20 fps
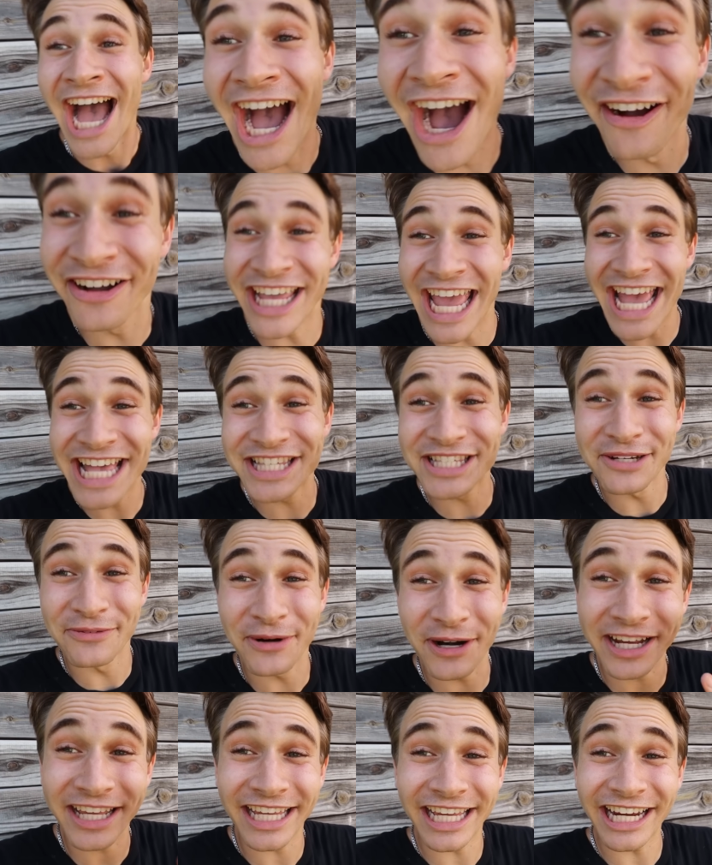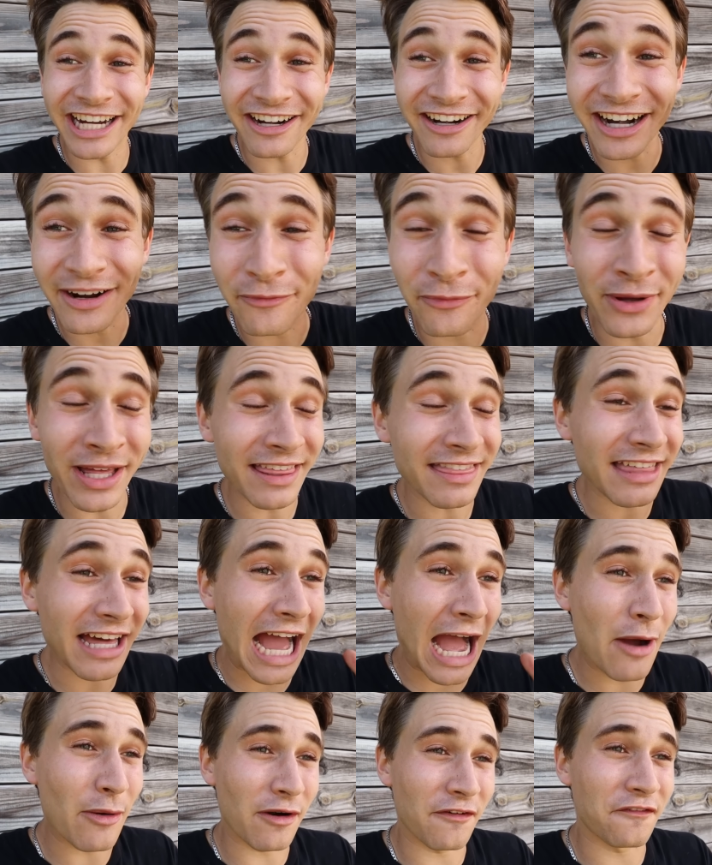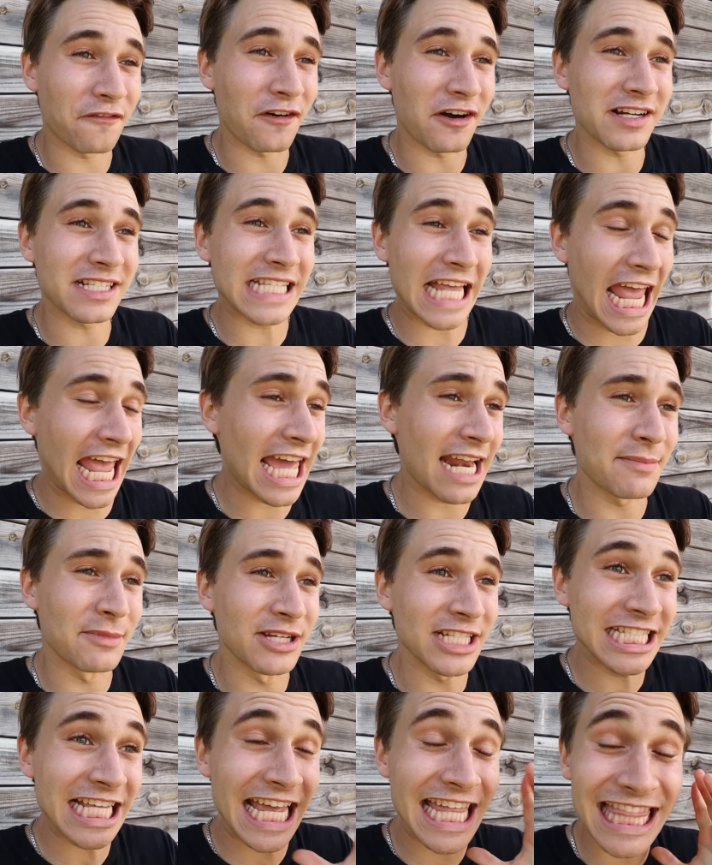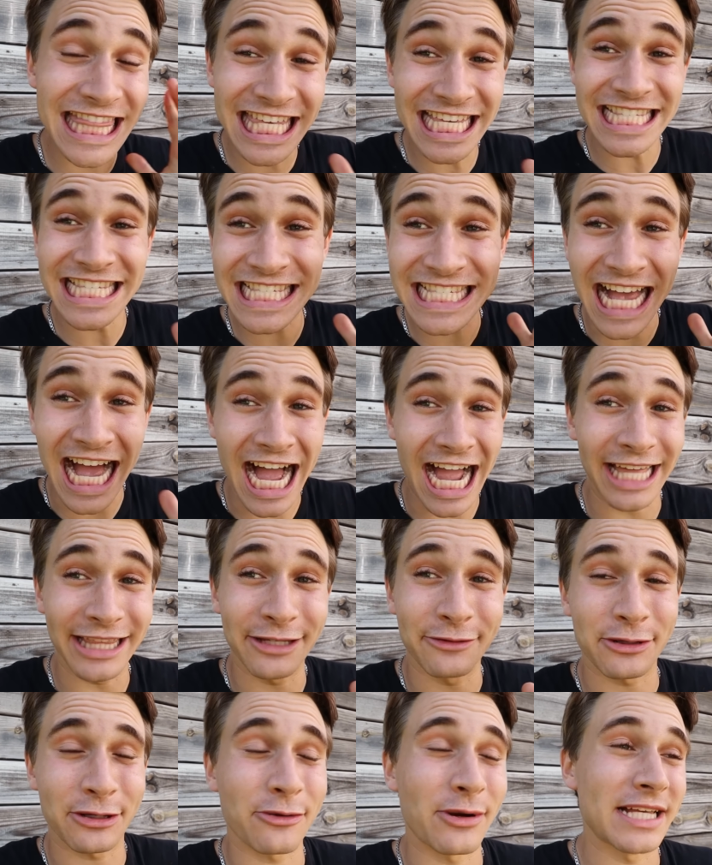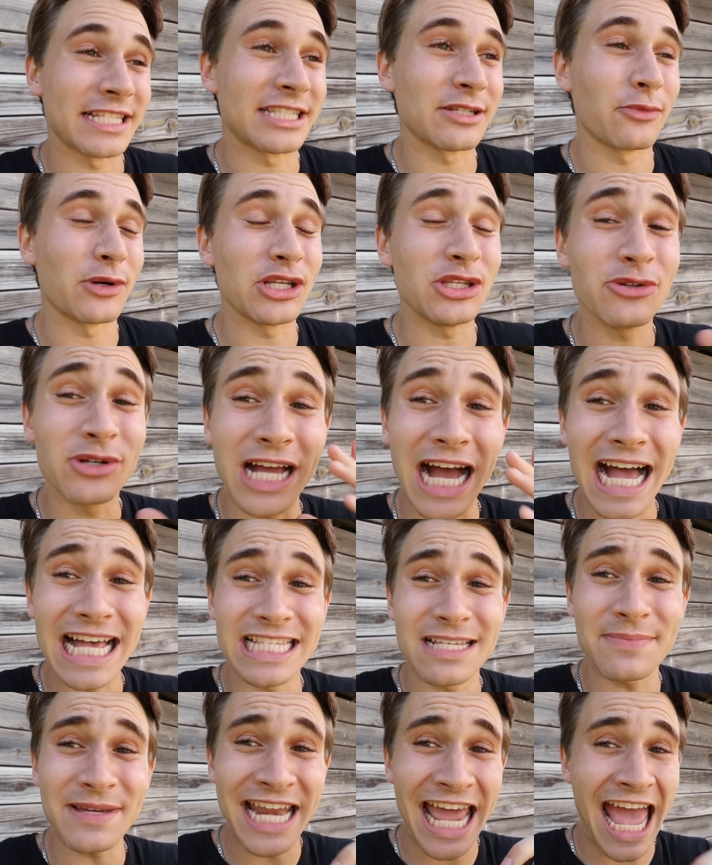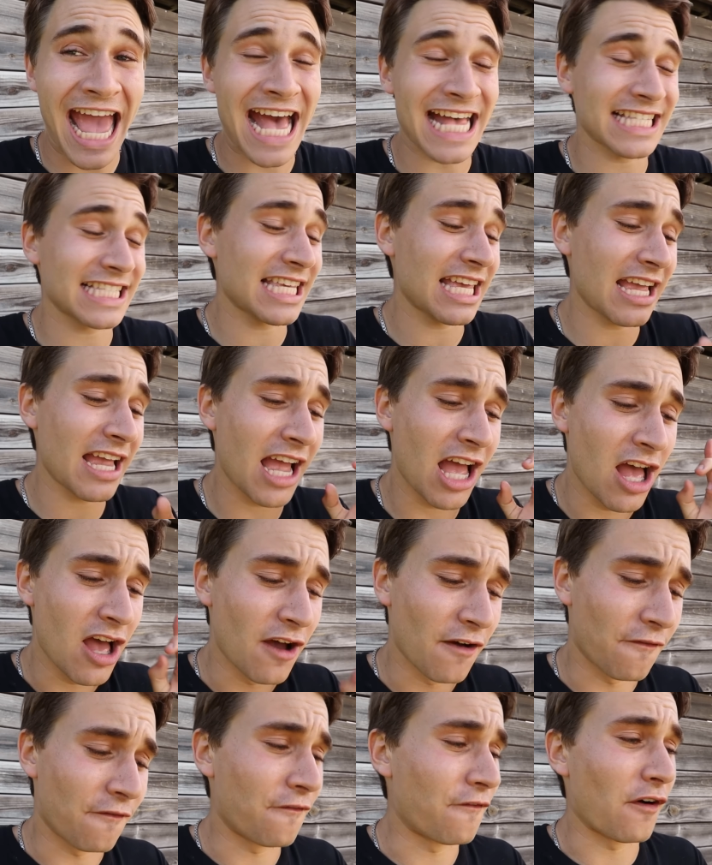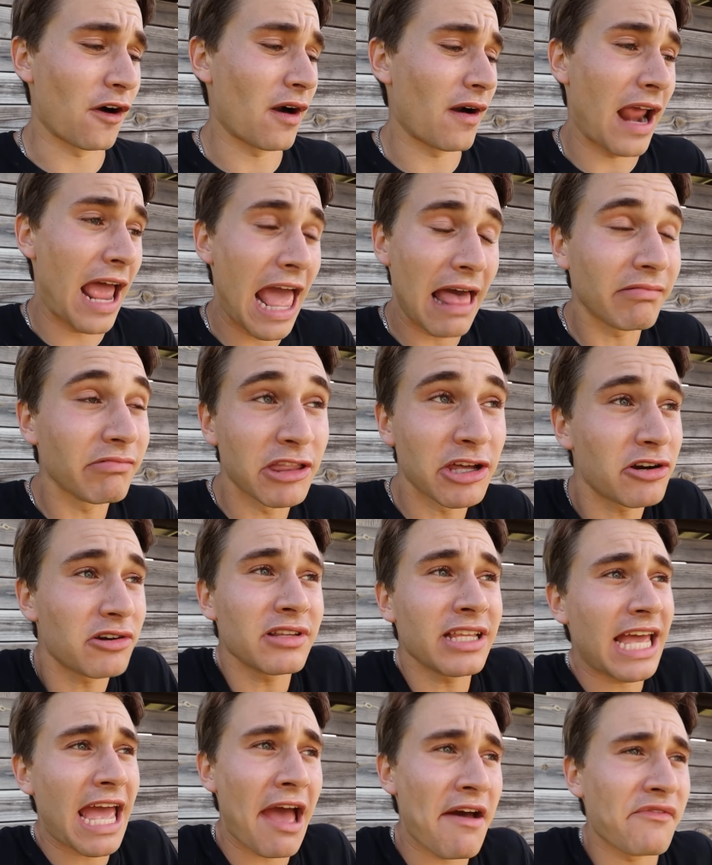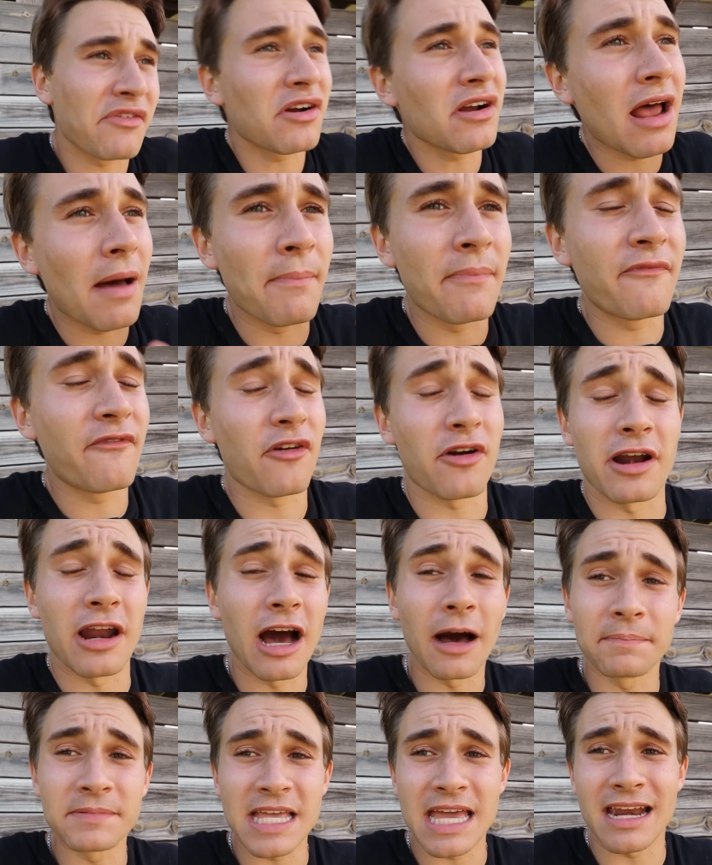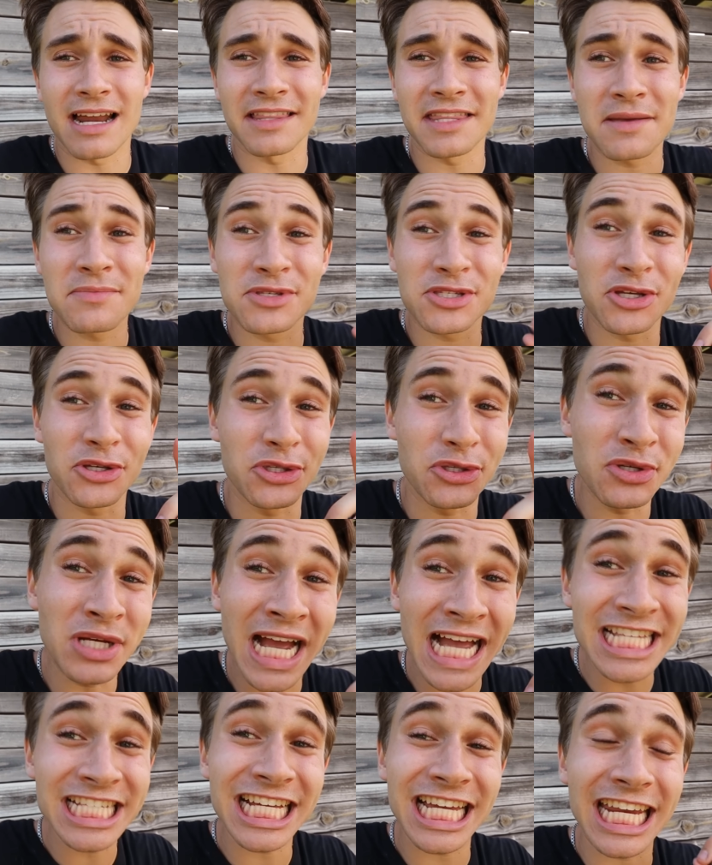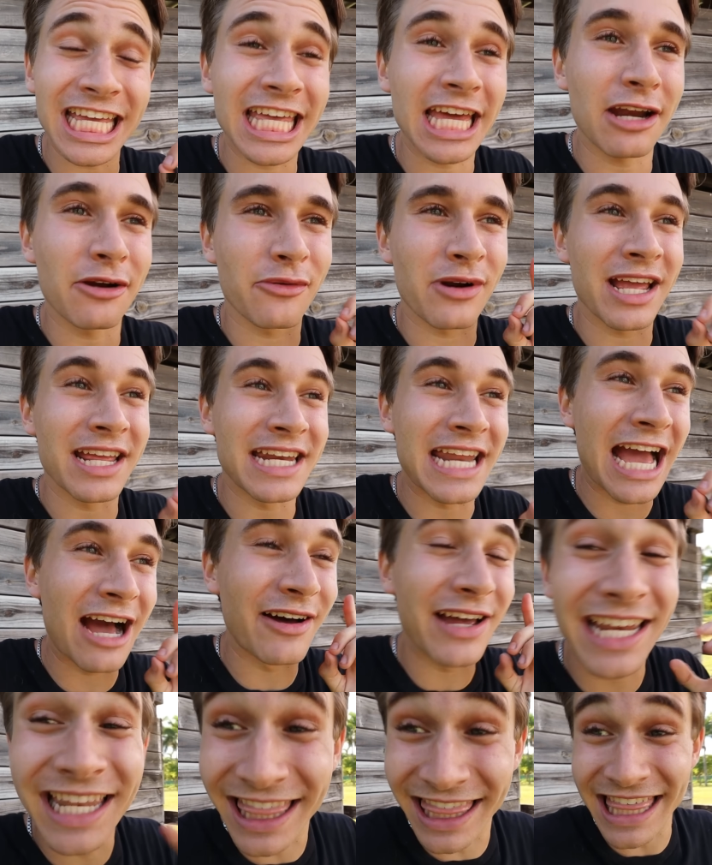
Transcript: Okay, so we're here with our first animals, and this is a highly requested one. You guys have been asking for literally ever for an update on them, so you guys are gonna get it right now, and